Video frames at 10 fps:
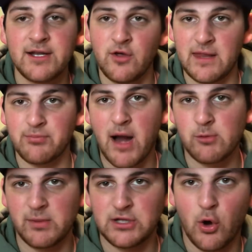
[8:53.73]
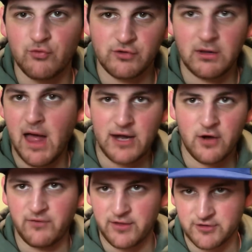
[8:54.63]
I know they probably don't rely
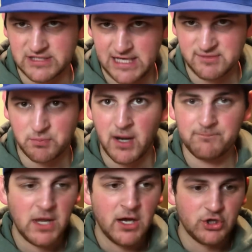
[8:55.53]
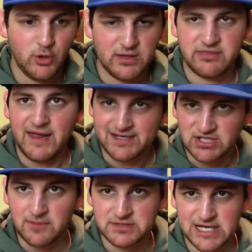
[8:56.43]
off other teams, but you would think
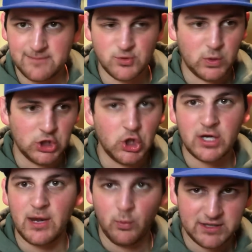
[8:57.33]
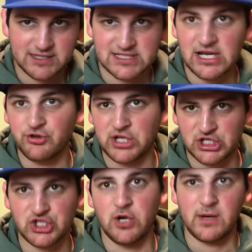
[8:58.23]
some teams would look at what the
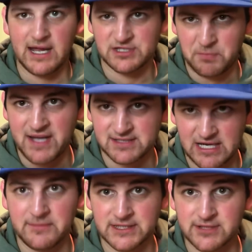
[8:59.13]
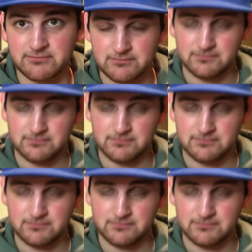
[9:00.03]
Celtics do against Ben Simmons